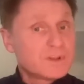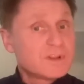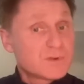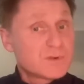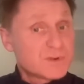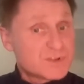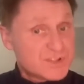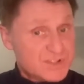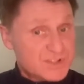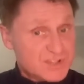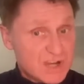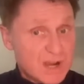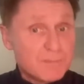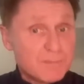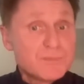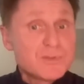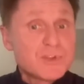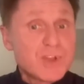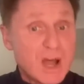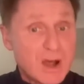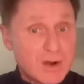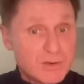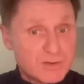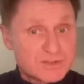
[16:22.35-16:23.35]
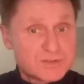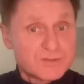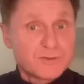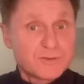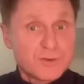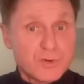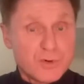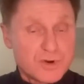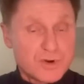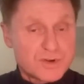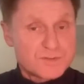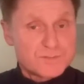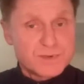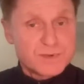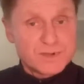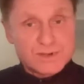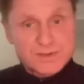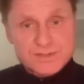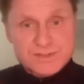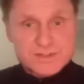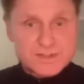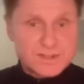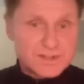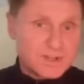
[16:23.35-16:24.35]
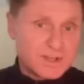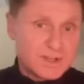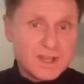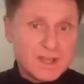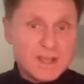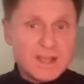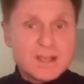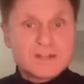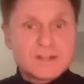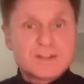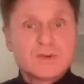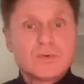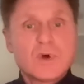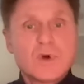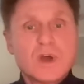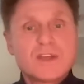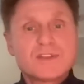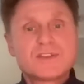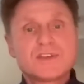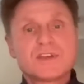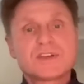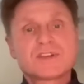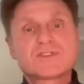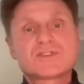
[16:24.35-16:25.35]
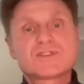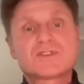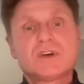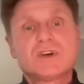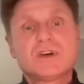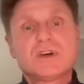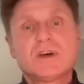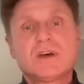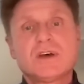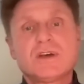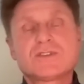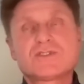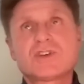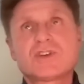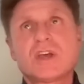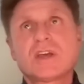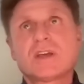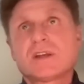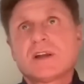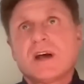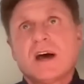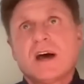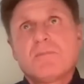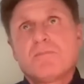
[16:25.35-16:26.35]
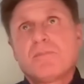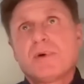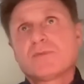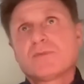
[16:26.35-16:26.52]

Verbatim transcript: There were some doubts, of course, because the the way things sh- uh, shaken up.